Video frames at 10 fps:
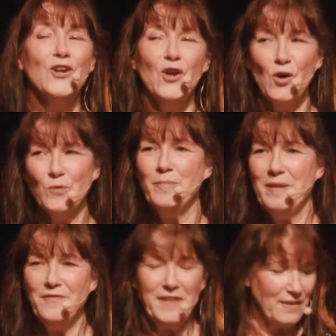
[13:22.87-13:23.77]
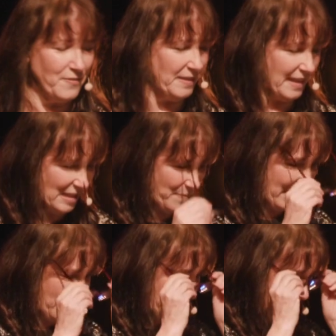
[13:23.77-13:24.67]
God would be faithful in the
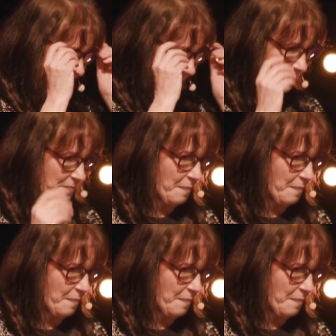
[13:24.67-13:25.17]
big things.